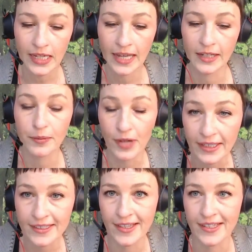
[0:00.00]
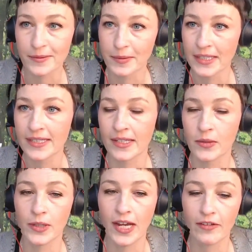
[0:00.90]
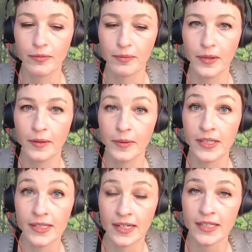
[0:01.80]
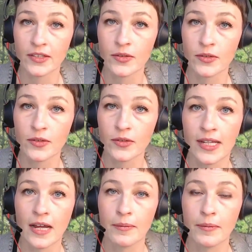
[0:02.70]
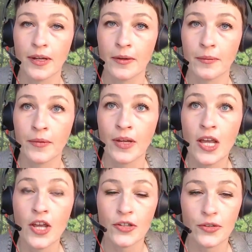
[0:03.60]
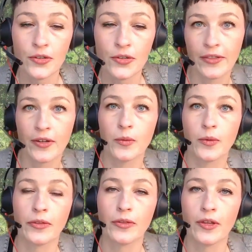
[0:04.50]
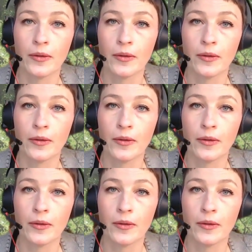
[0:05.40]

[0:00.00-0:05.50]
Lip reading: And in practice, that means that we have been starting to set up together with